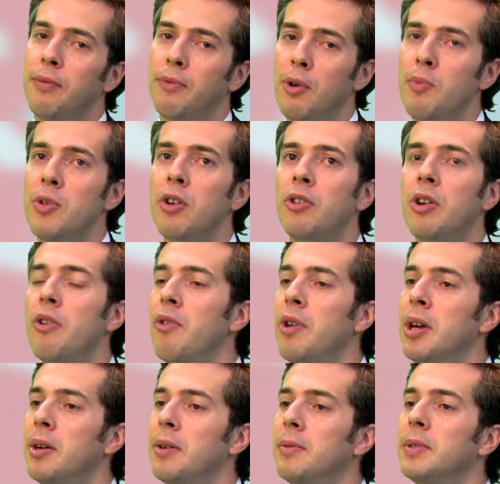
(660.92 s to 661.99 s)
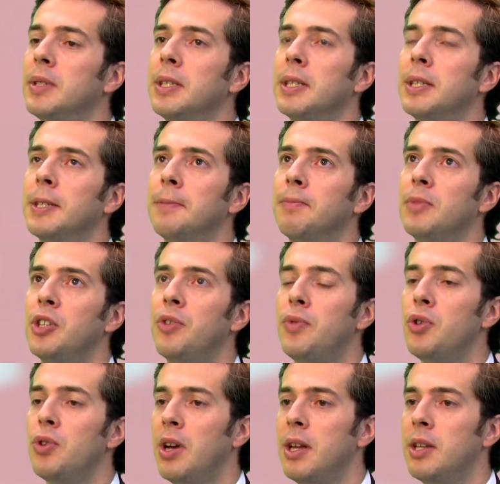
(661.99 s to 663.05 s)
from your career, um,
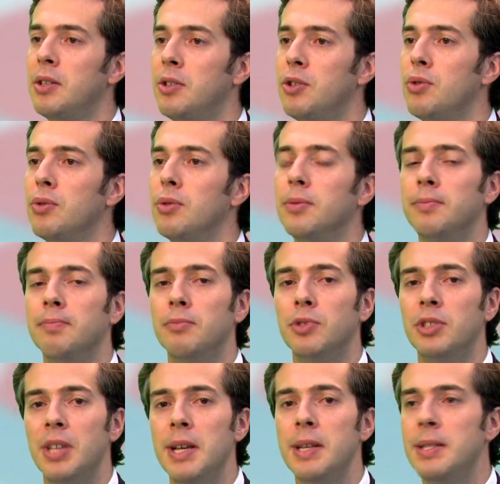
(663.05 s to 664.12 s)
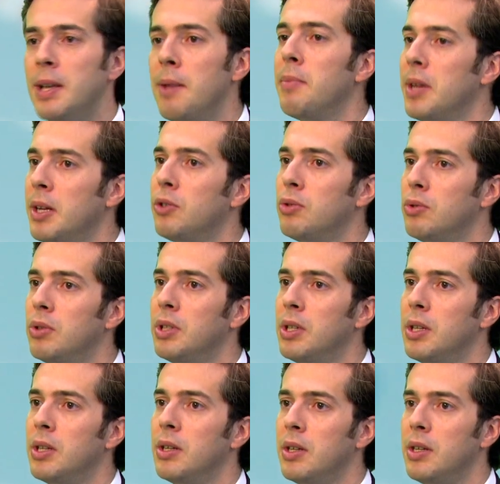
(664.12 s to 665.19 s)
if you had to um, say something to
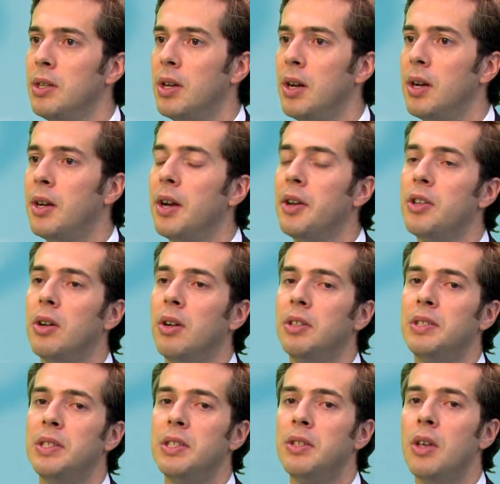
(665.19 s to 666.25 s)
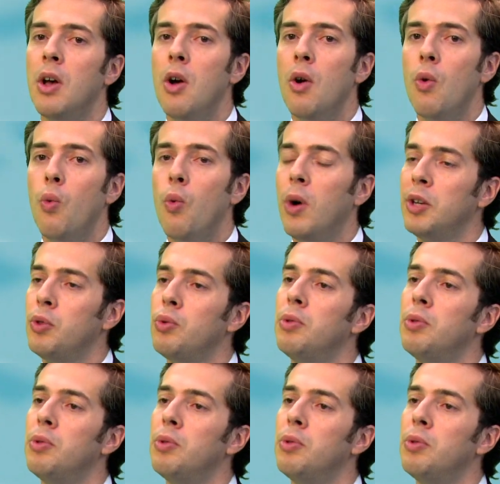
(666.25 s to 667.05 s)
the young cardiologists, what